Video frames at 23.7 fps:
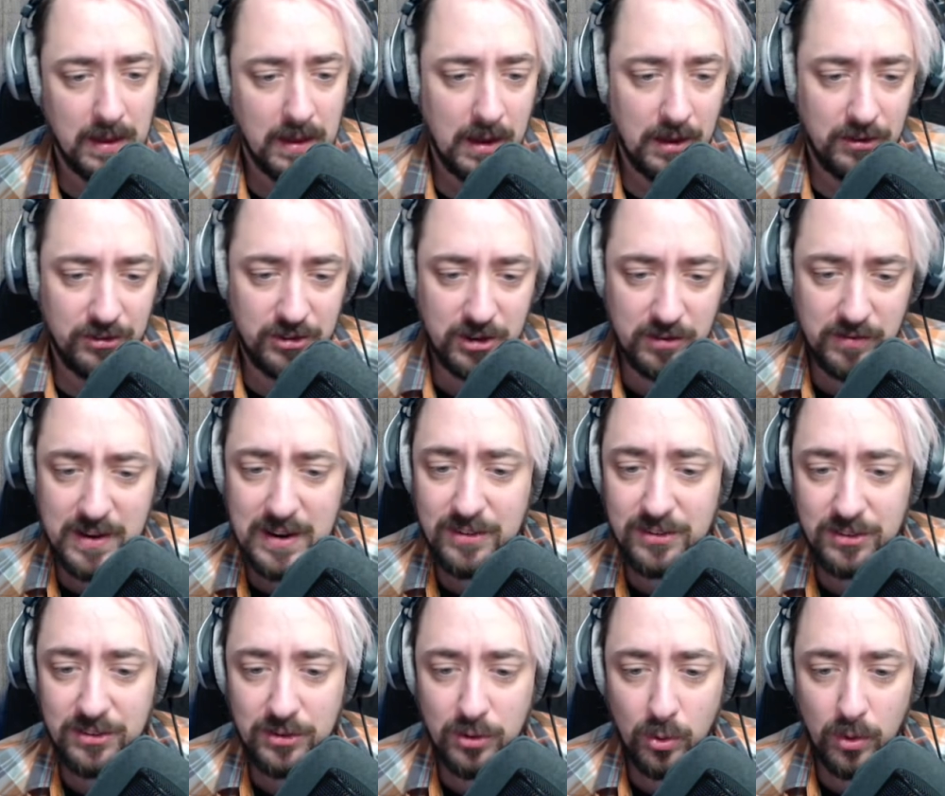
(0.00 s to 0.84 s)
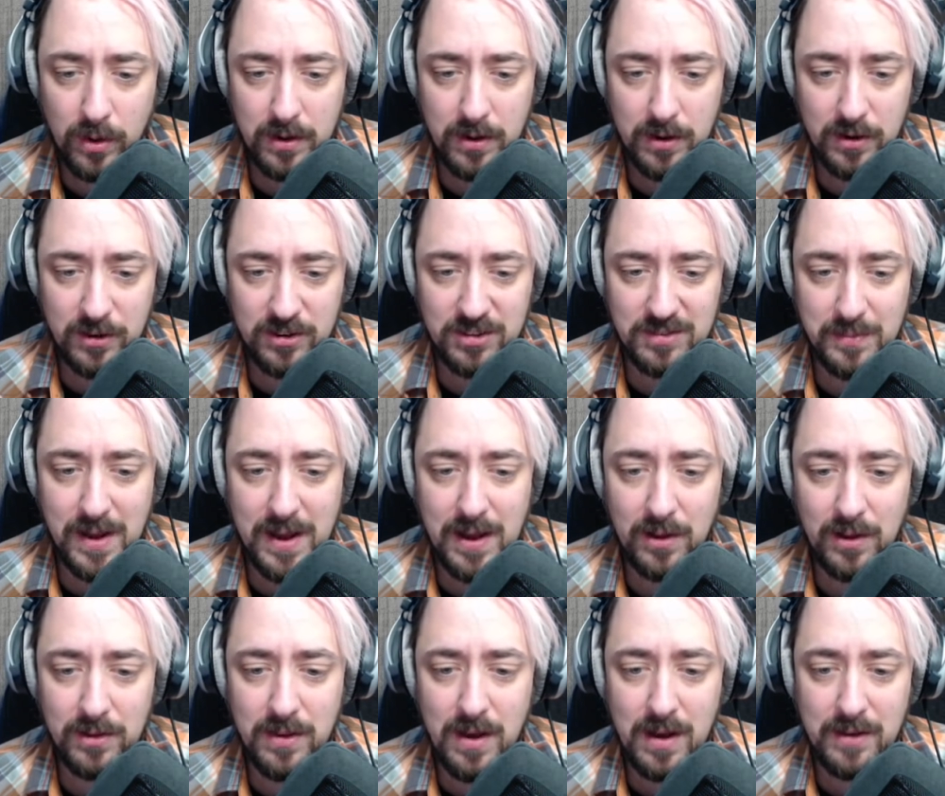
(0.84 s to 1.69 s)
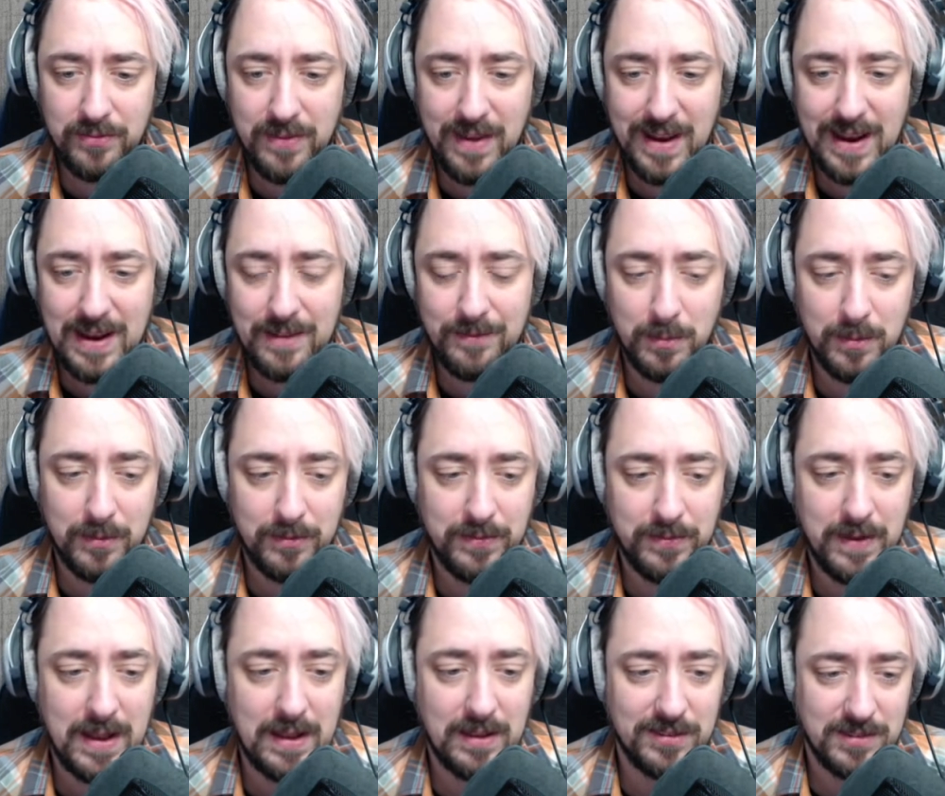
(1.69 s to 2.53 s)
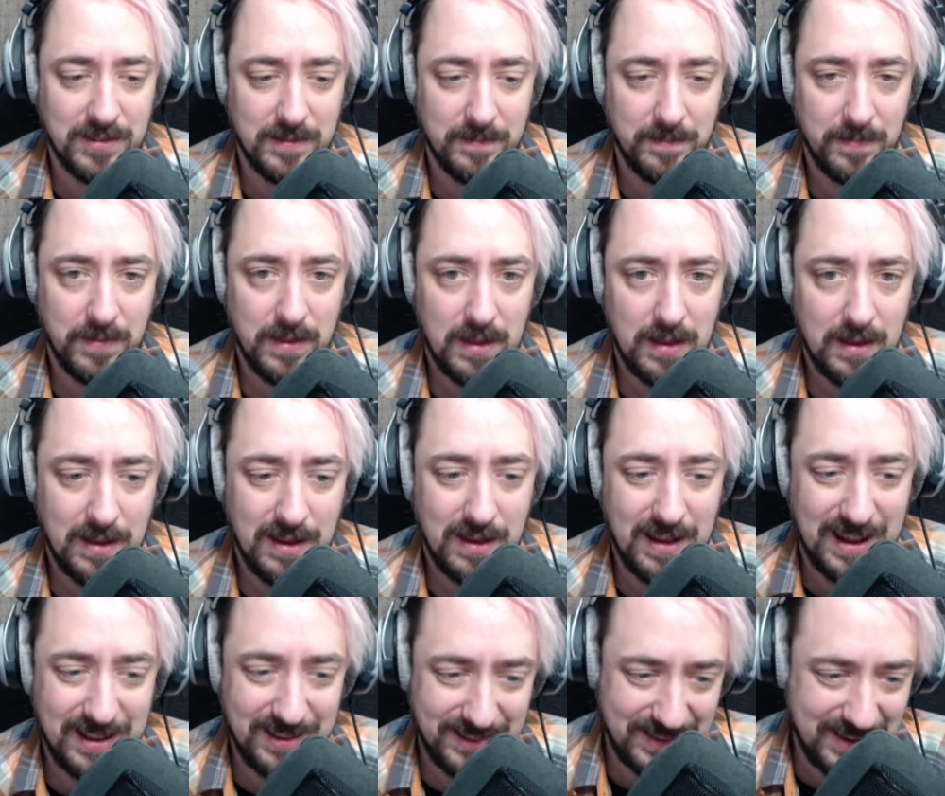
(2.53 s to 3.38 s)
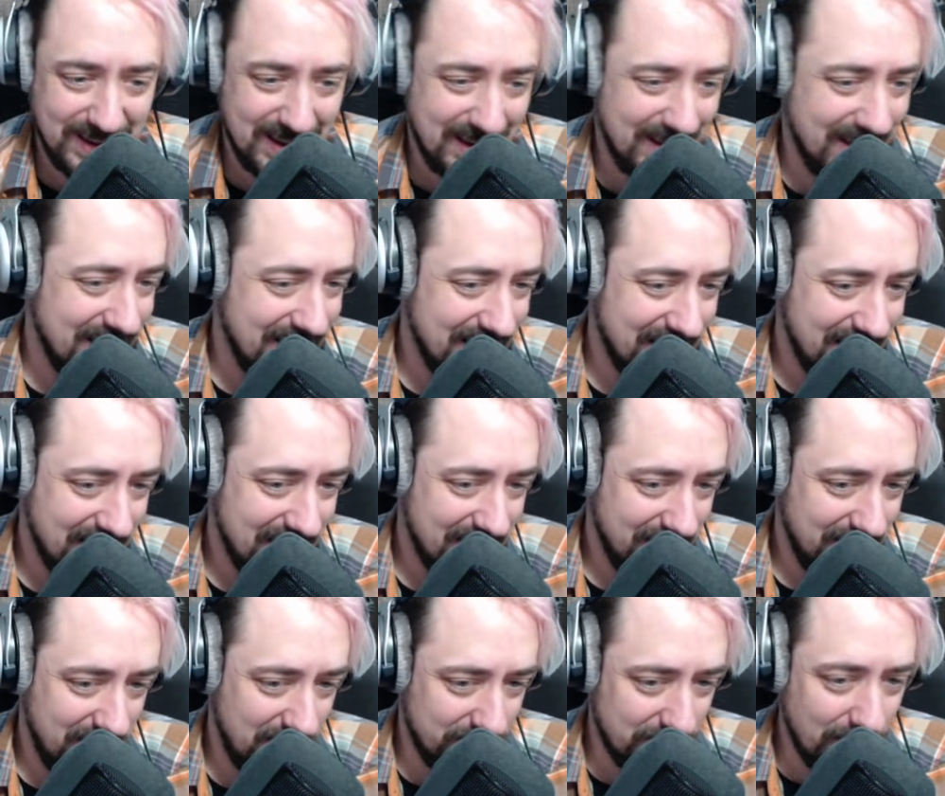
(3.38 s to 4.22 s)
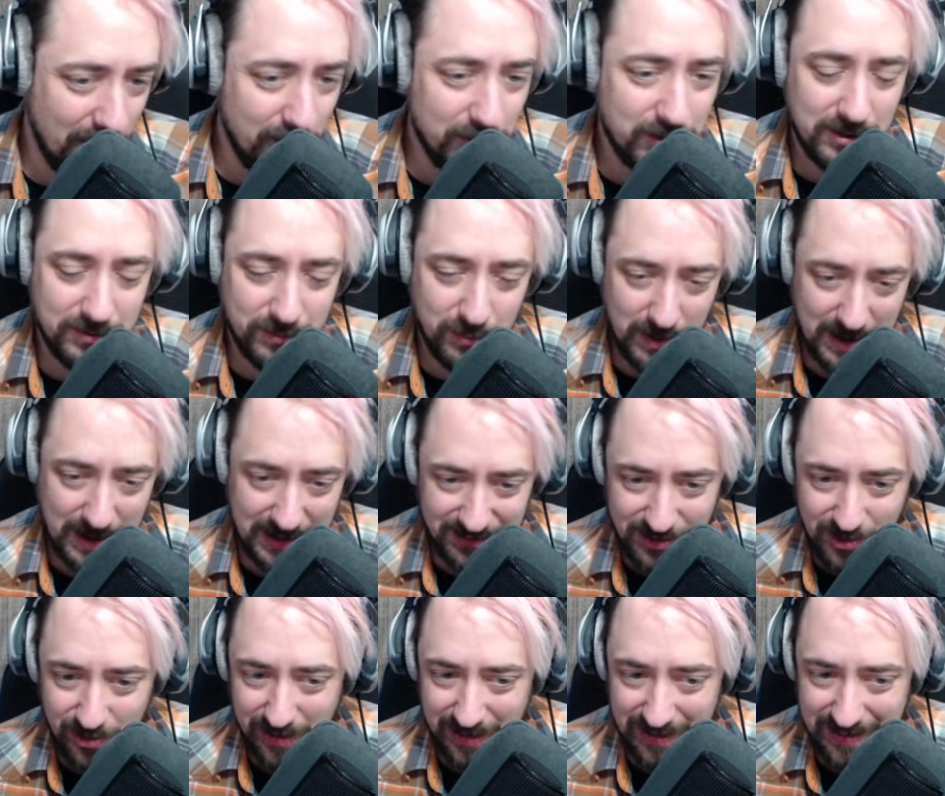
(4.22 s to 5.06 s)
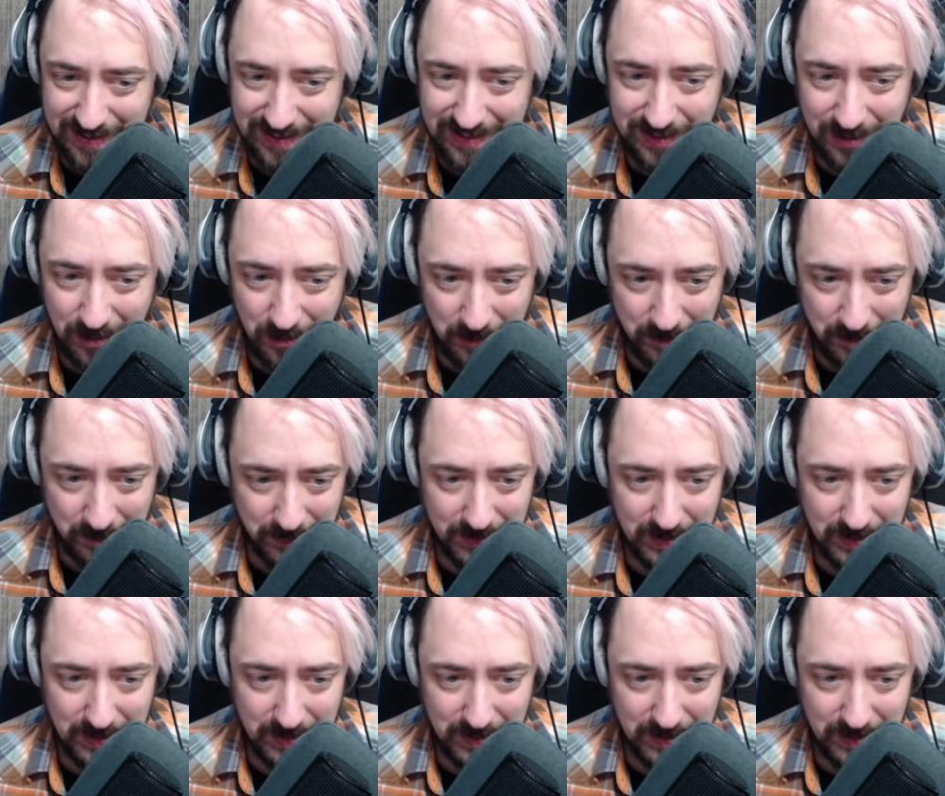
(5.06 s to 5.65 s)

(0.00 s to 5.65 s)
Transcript: She reads through it, her smile not fading from her face. I see. You wrote this for Natsuki, didn't you?